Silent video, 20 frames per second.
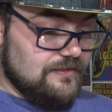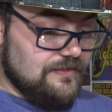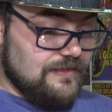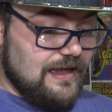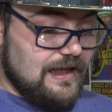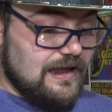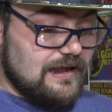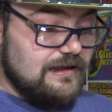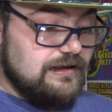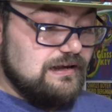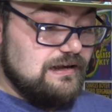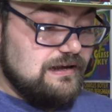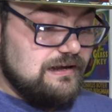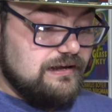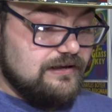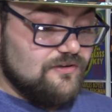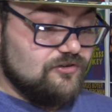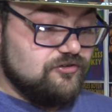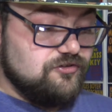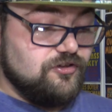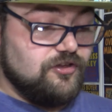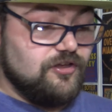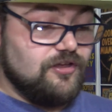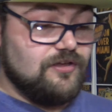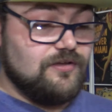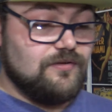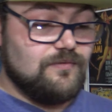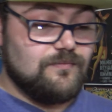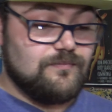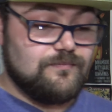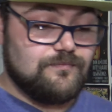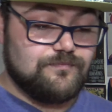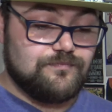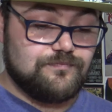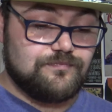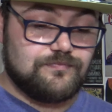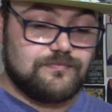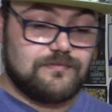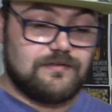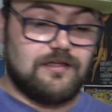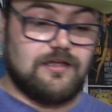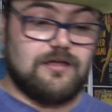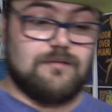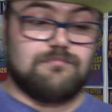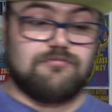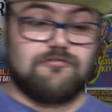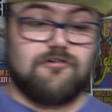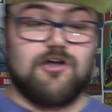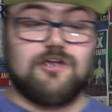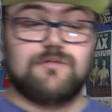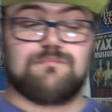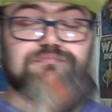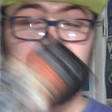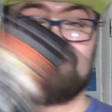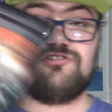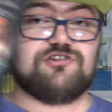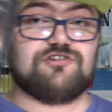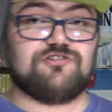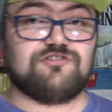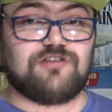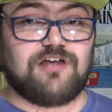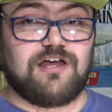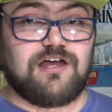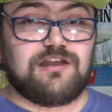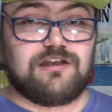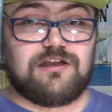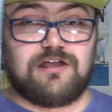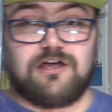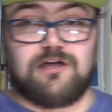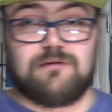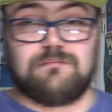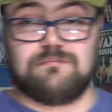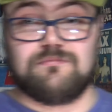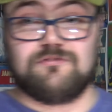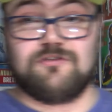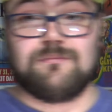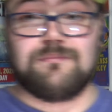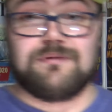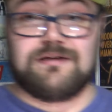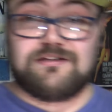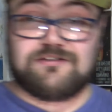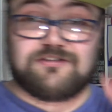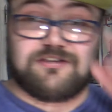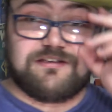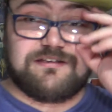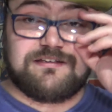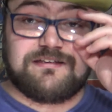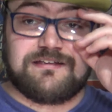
that is um, Pride, produced and um, Zombies.